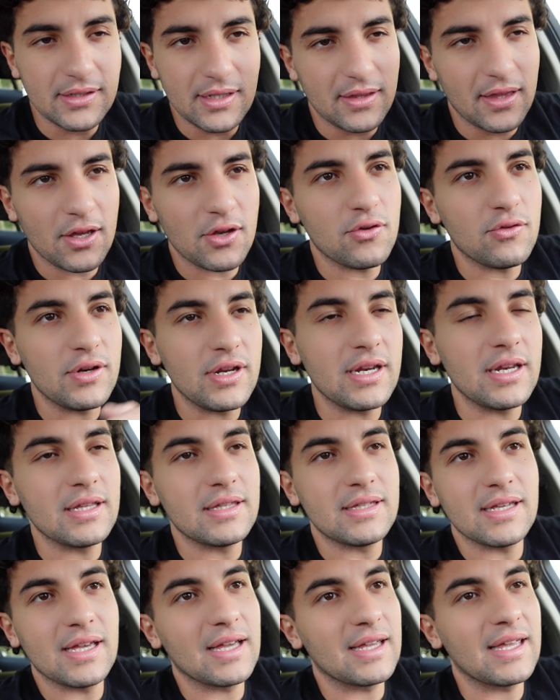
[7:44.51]
I thought you needed
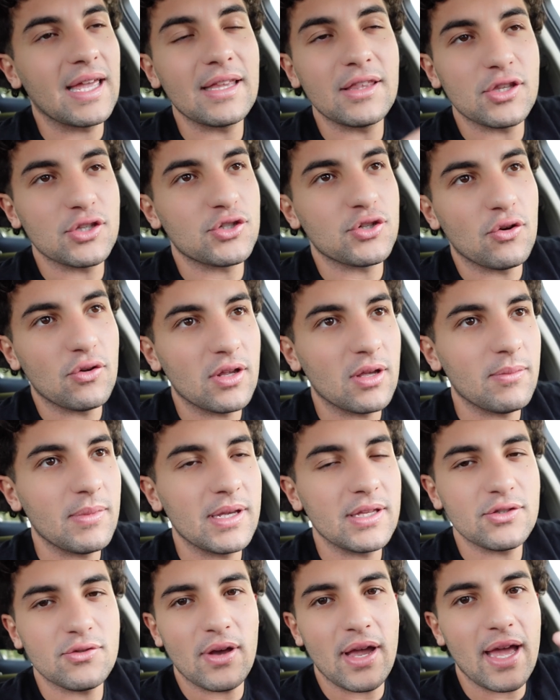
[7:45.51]
to get the sodium
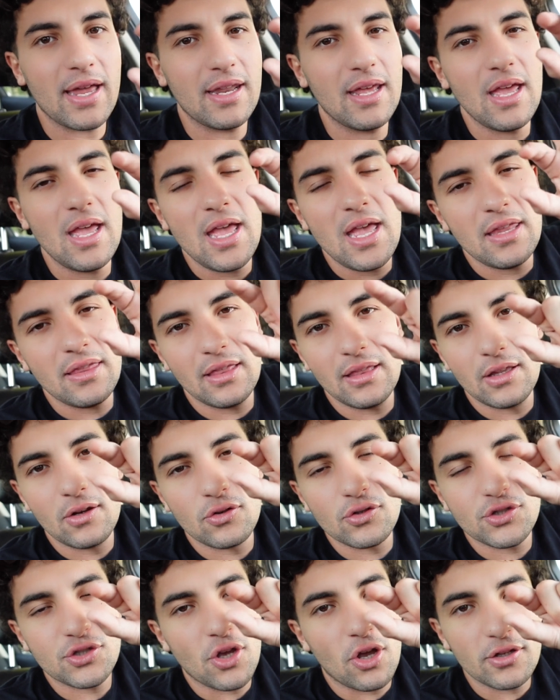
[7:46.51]
in, so I had the
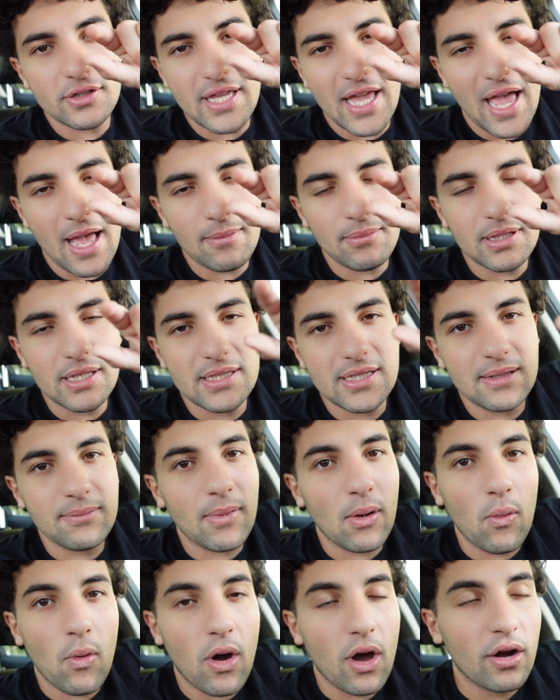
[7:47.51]
little salt tablets in
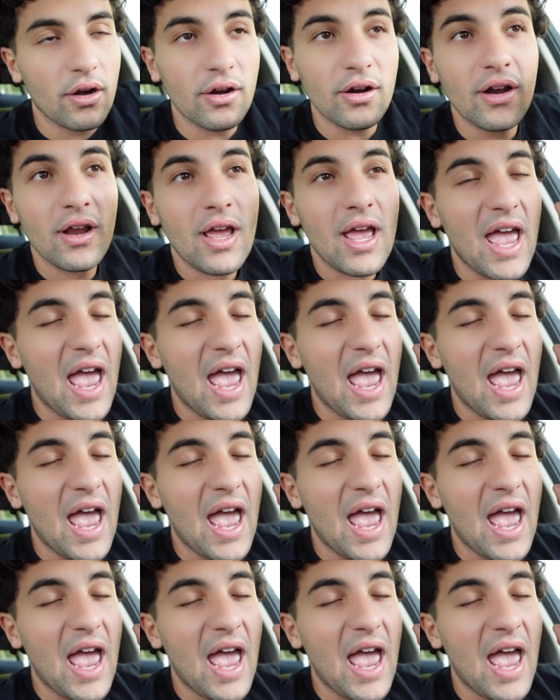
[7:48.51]
my water,